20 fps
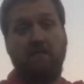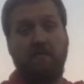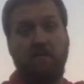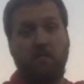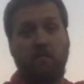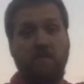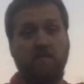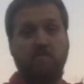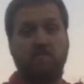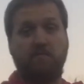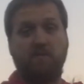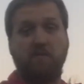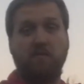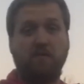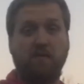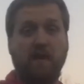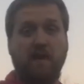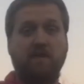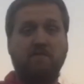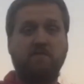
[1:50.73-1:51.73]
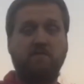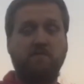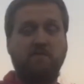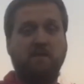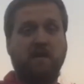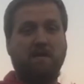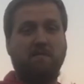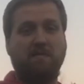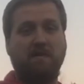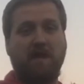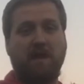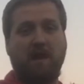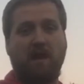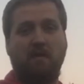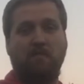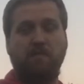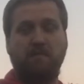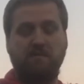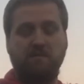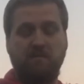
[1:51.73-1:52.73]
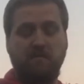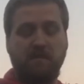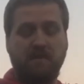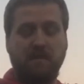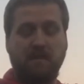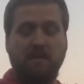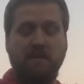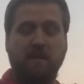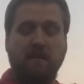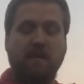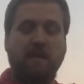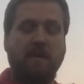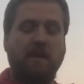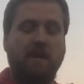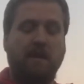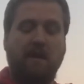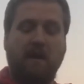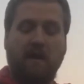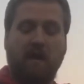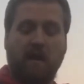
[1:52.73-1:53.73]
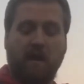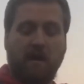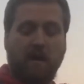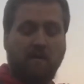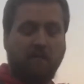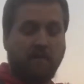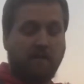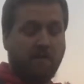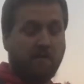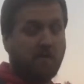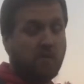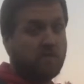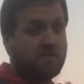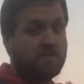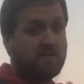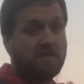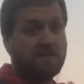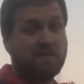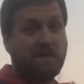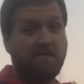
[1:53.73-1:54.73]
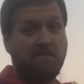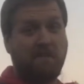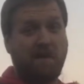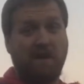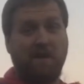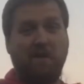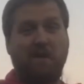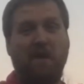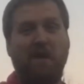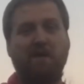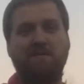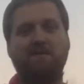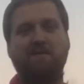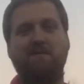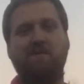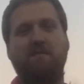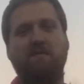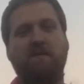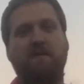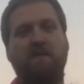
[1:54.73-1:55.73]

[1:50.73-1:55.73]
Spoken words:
if it wasn't for you guys, so you gave me that opportunity. And those discs have been awesome,